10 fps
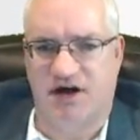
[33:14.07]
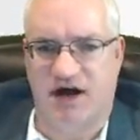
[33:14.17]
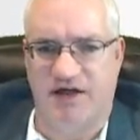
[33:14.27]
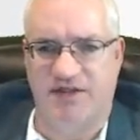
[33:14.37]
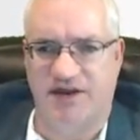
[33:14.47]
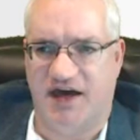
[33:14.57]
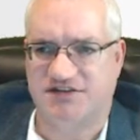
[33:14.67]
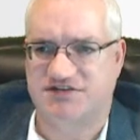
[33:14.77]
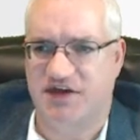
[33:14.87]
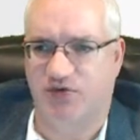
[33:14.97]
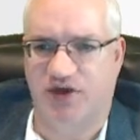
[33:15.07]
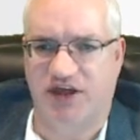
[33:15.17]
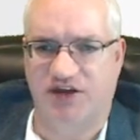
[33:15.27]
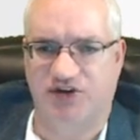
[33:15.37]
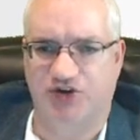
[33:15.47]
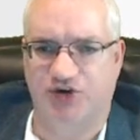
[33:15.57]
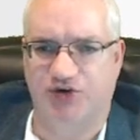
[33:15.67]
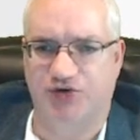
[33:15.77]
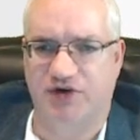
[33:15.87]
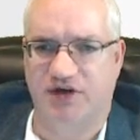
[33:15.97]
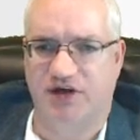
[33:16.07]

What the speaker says: The next thing we need to do